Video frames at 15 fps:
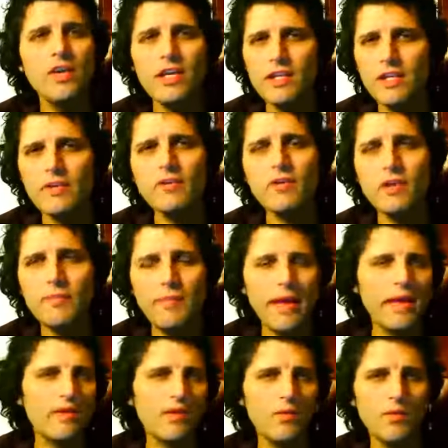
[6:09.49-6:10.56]
You can
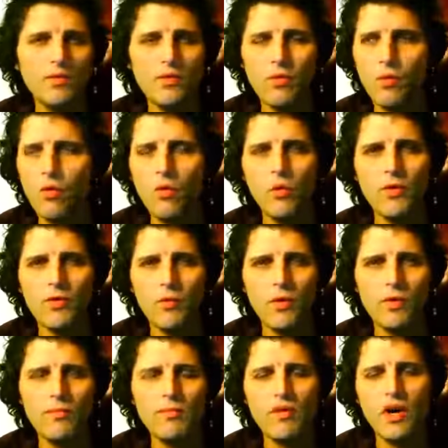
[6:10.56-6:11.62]
literally paint it with
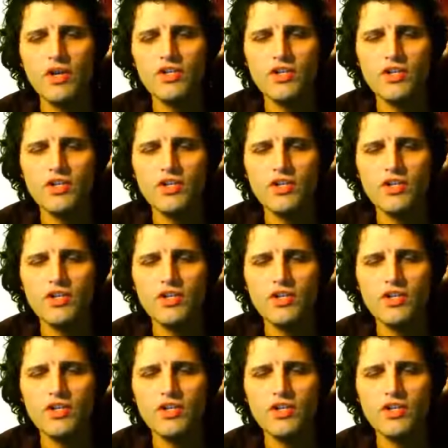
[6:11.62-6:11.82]
one